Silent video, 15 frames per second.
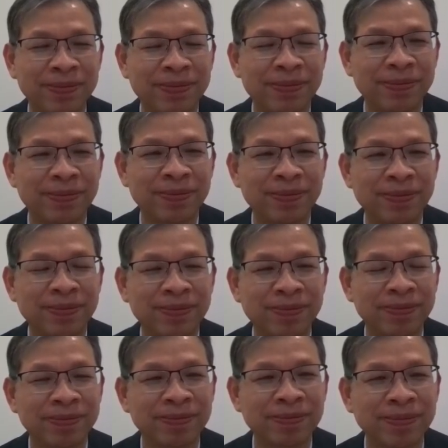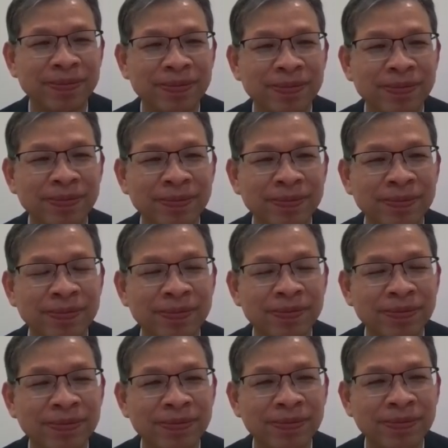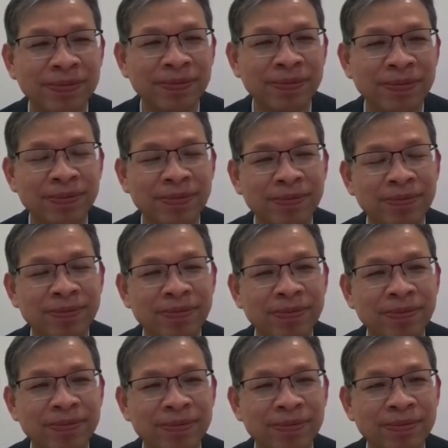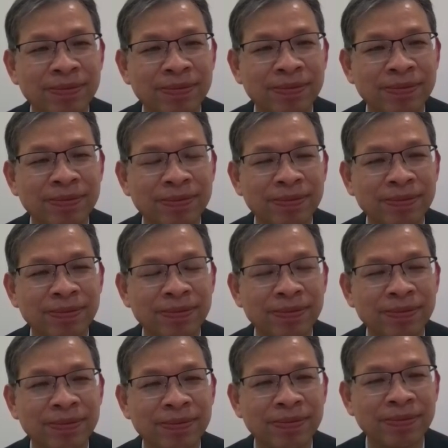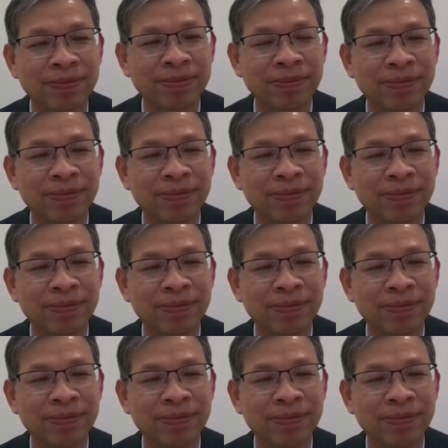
(not speaking)